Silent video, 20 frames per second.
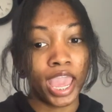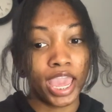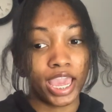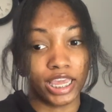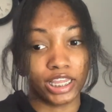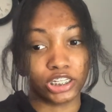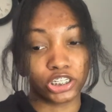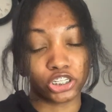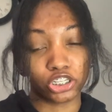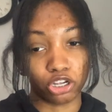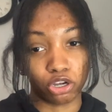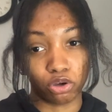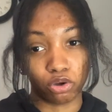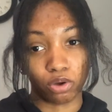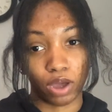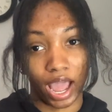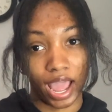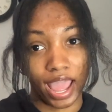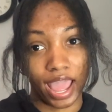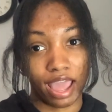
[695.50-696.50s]
And so
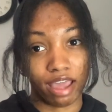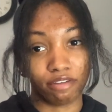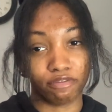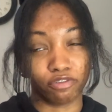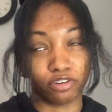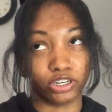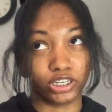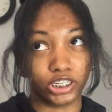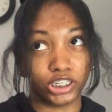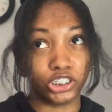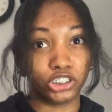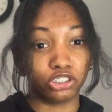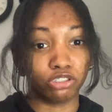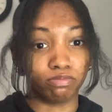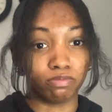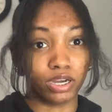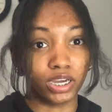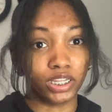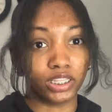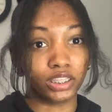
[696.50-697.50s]
I have for each
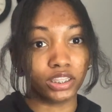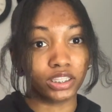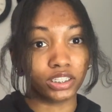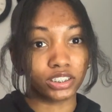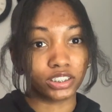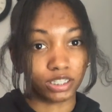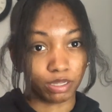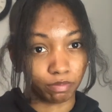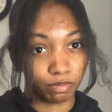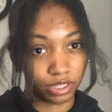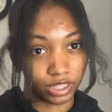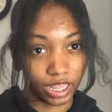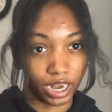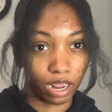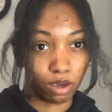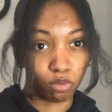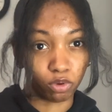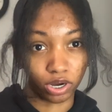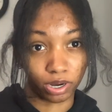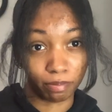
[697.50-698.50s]
month something that I
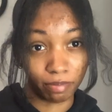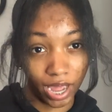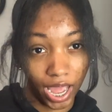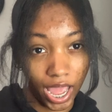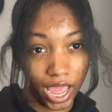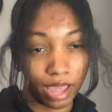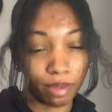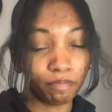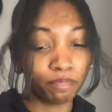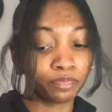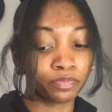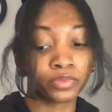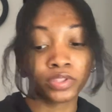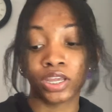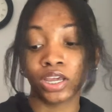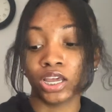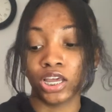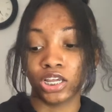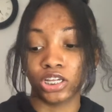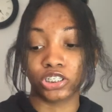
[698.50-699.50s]
want to buy.
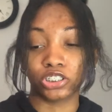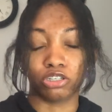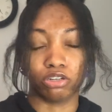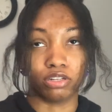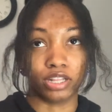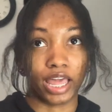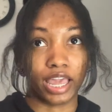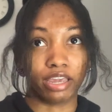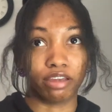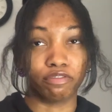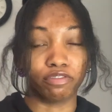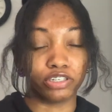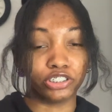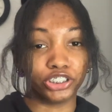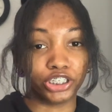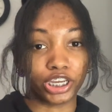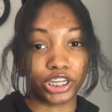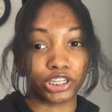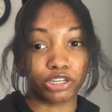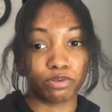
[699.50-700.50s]
So like for
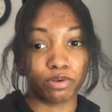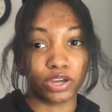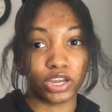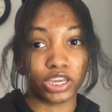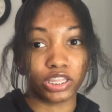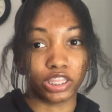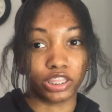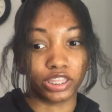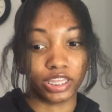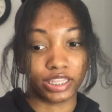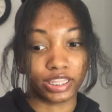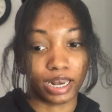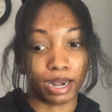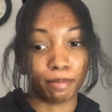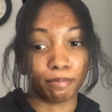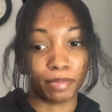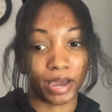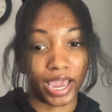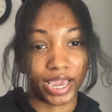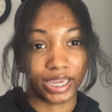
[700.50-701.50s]
January, the thing that I'm
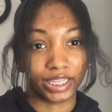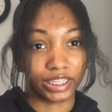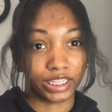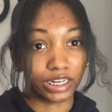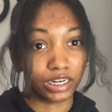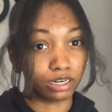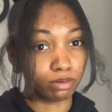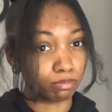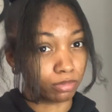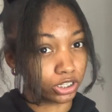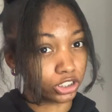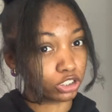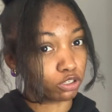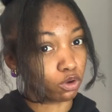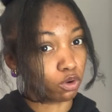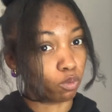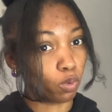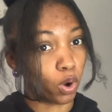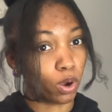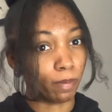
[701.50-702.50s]
buying at the end of the month to
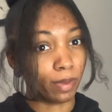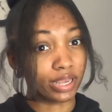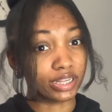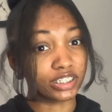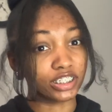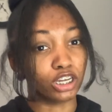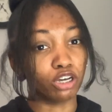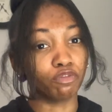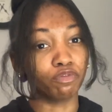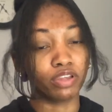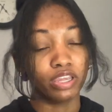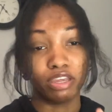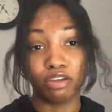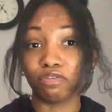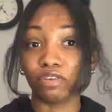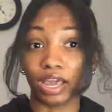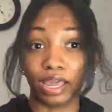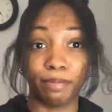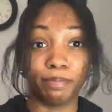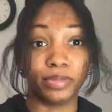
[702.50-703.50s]
reward myself if
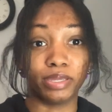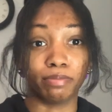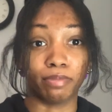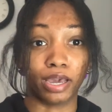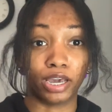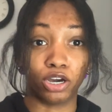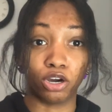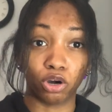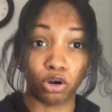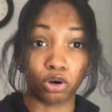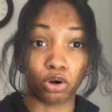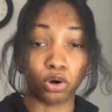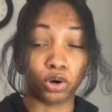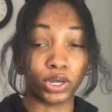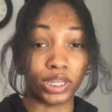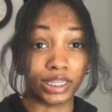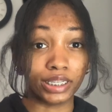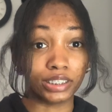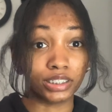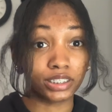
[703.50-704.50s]
I meet my goal
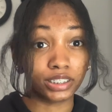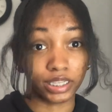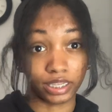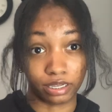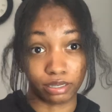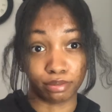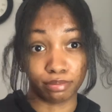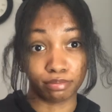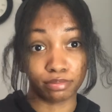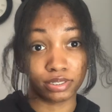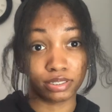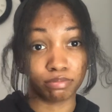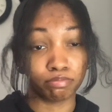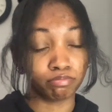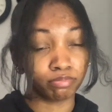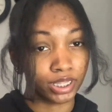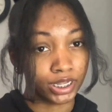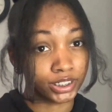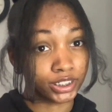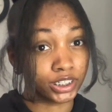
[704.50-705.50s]
is Skims.
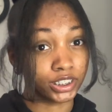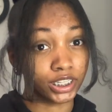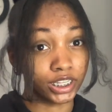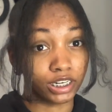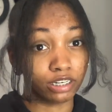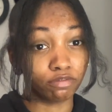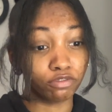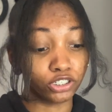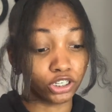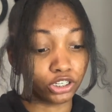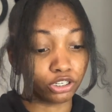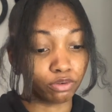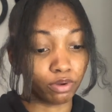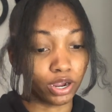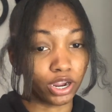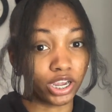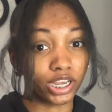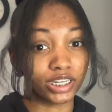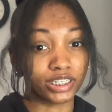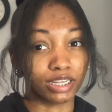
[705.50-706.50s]
That's at the end of
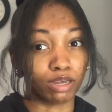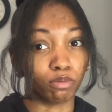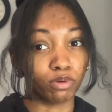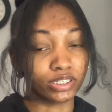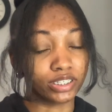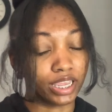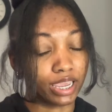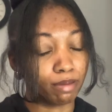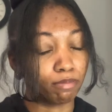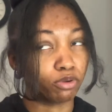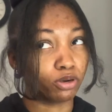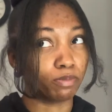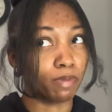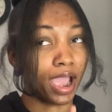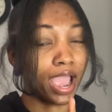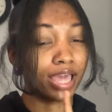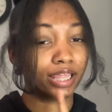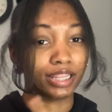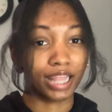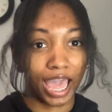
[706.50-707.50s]
January because I wasn't able to buy
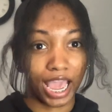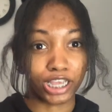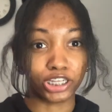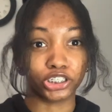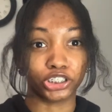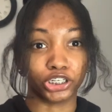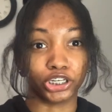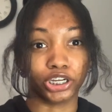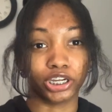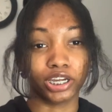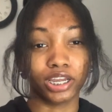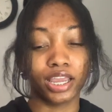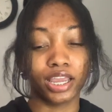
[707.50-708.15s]
it last year